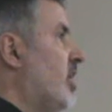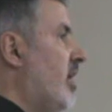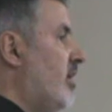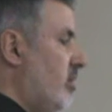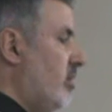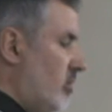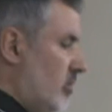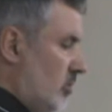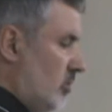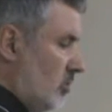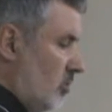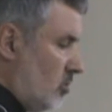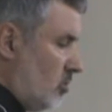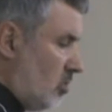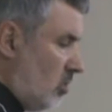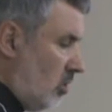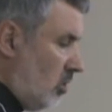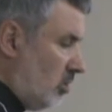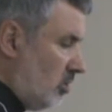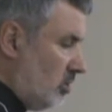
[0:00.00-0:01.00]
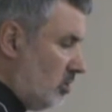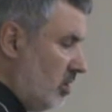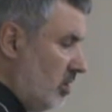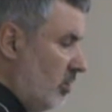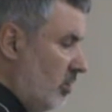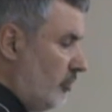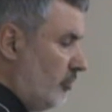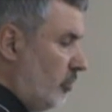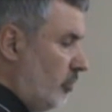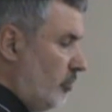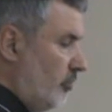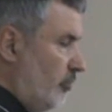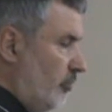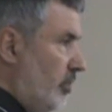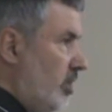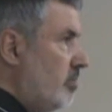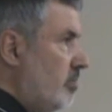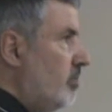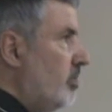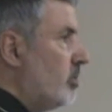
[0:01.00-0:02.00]
10 so-called
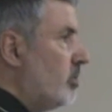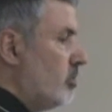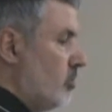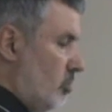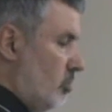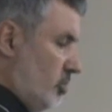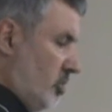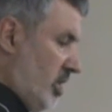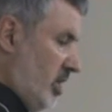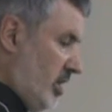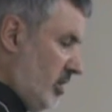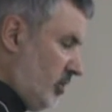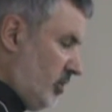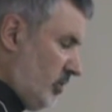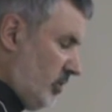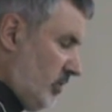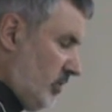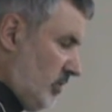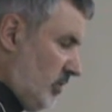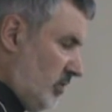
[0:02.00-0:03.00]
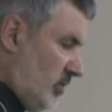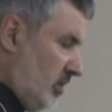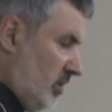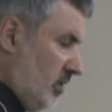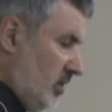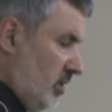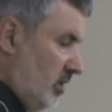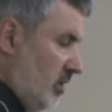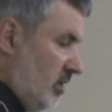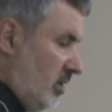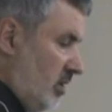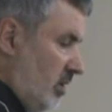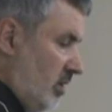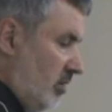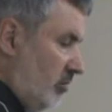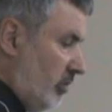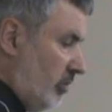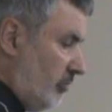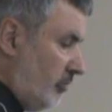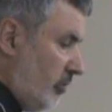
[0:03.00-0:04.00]
fulfillment quotations,
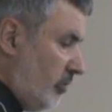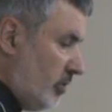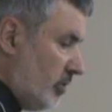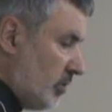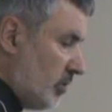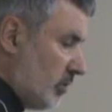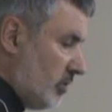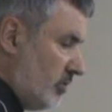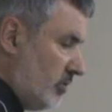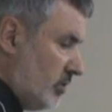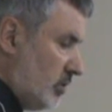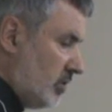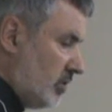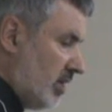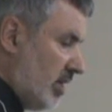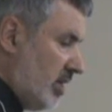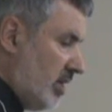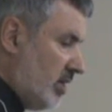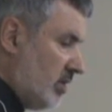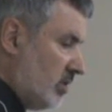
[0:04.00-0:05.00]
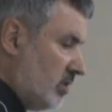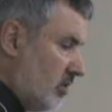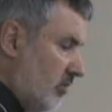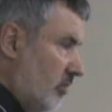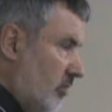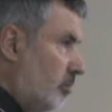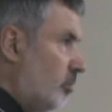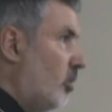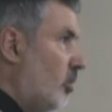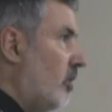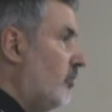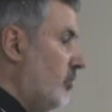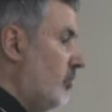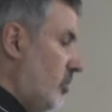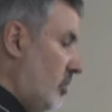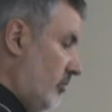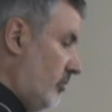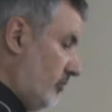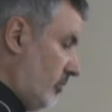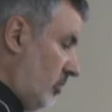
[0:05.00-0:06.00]
he refers to the sayings of the
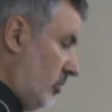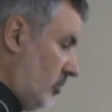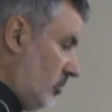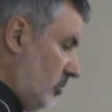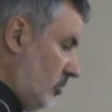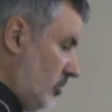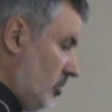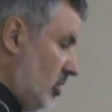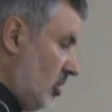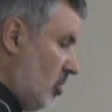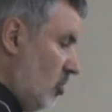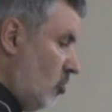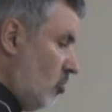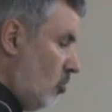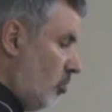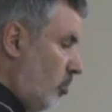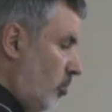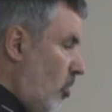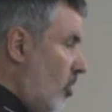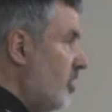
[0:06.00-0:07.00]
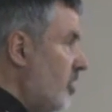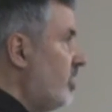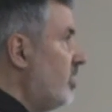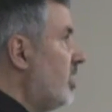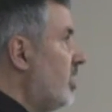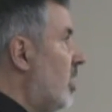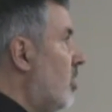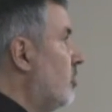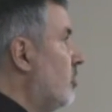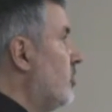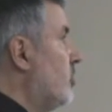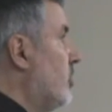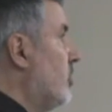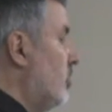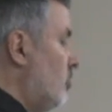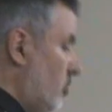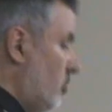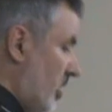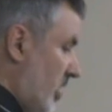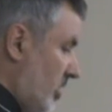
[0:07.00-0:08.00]
prophet of old, who pointed out a
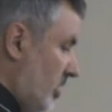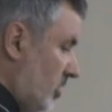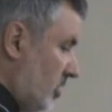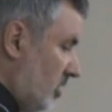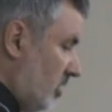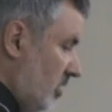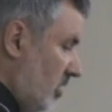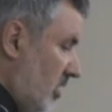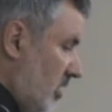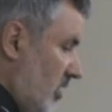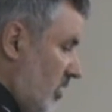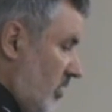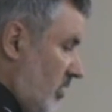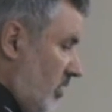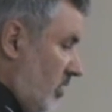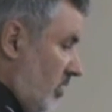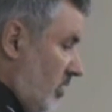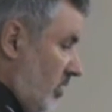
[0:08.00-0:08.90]
situation